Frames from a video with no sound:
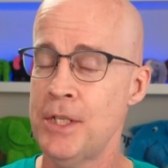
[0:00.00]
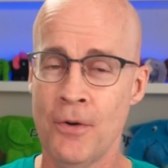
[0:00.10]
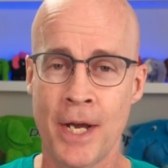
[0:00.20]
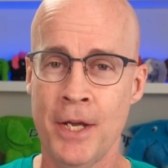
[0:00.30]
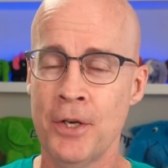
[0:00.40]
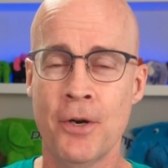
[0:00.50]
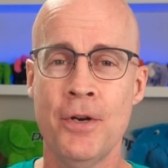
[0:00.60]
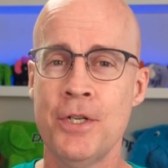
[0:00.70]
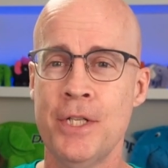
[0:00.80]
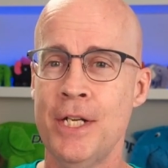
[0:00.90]
So I
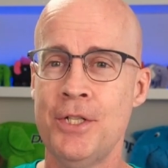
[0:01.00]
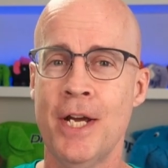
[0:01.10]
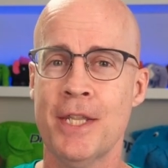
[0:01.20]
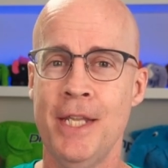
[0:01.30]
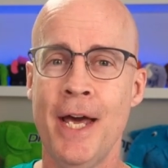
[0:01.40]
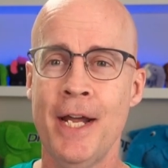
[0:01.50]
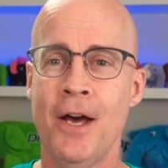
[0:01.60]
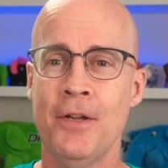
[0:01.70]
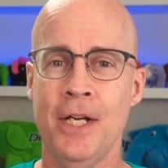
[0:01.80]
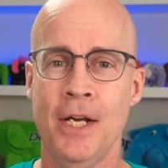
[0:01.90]
encourage you to check that
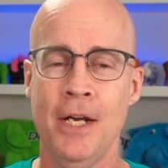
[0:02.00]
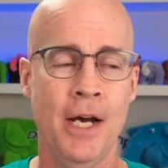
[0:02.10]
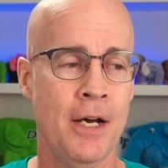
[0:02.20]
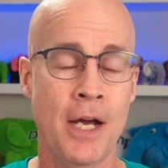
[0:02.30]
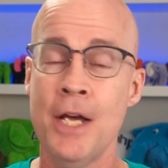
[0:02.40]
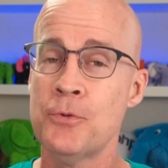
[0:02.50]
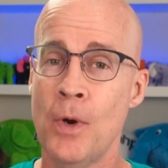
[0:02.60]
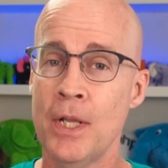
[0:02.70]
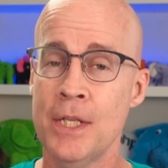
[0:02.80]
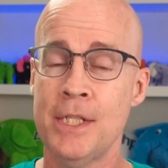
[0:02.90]
out as
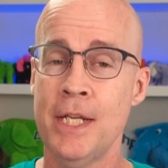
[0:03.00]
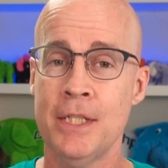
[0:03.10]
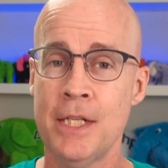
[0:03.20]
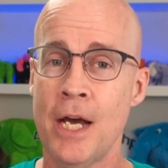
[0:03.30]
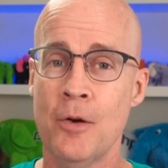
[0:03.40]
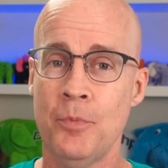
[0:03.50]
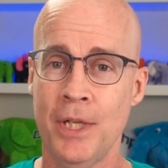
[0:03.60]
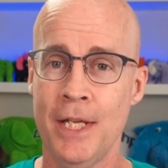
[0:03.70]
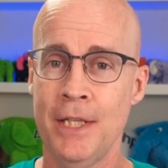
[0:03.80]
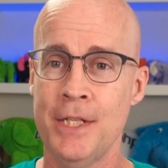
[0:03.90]
well as the entire
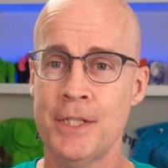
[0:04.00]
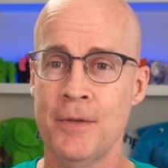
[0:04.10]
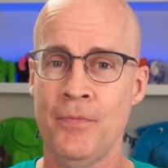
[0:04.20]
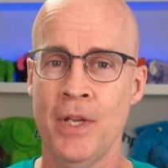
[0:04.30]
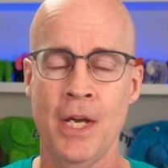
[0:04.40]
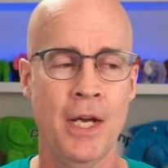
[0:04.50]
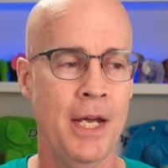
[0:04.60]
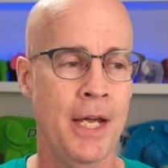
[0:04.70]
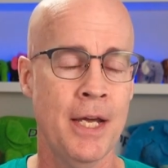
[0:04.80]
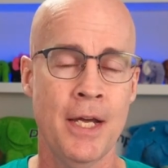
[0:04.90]
playlist.
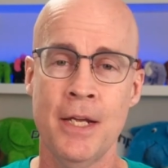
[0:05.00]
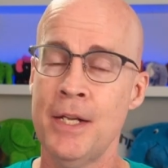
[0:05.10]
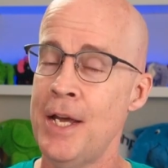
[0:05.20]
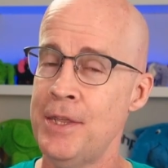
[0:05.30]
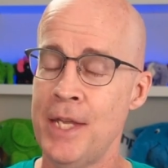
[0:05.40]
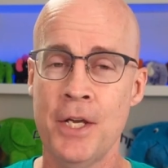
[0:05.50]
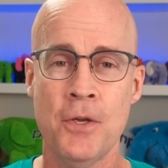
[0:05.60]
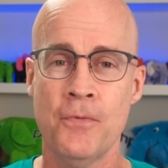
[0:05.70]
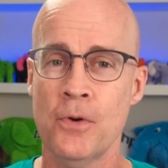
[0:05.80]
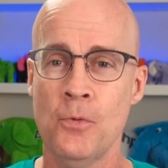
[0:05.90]
And I thank
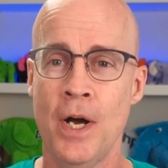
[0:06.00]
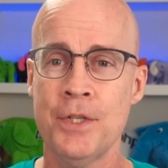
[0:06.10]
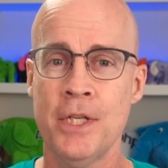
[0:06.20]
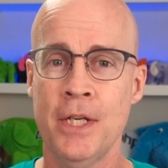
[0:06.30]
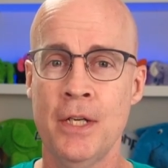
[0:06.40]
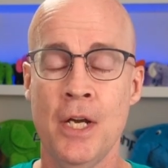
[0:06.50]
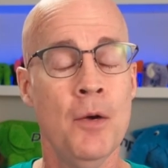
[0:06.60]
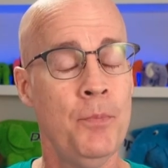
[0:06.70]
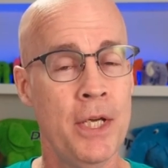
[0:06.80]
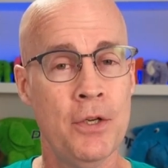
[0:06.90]
you for watching.
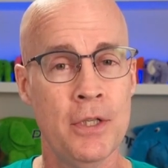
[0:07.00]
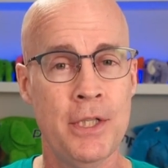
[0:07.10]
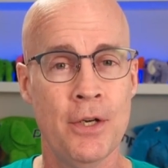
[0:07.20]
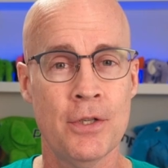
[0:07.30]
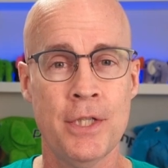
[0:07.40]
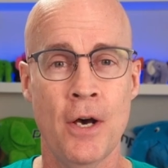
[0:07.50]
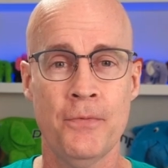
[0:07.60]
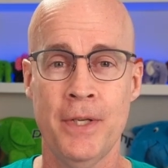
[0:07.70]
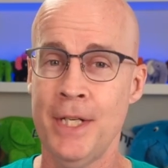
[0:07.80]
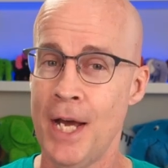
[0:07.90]
Be good to
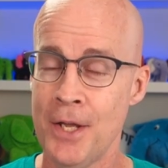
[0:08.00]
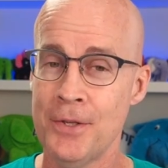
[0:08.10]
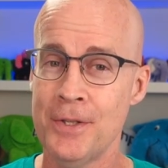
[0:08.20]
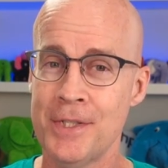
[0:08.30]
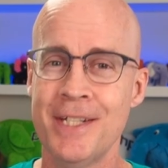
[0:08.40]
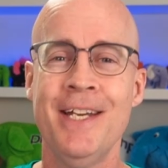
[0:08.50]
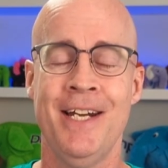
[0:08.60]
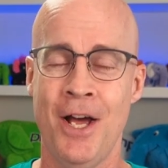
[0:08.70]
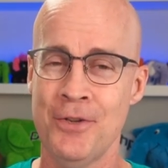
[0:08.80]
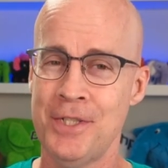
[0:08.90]
yourself and others,
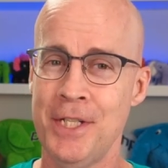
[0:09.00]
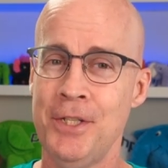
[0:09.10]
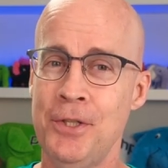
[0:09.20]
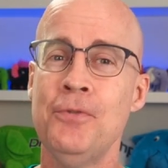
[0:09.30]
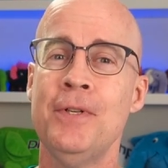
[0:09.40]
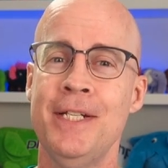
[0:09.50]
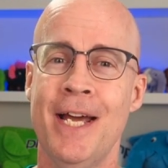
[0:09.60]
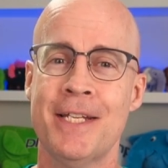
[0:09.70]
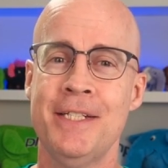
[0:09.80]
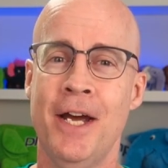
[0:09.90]
and I'll see you
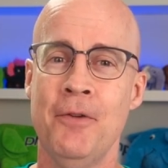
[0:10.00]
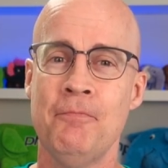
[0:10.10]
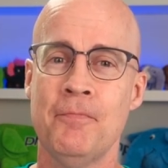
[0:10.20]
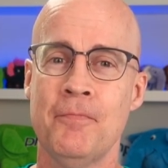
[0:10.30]
next time.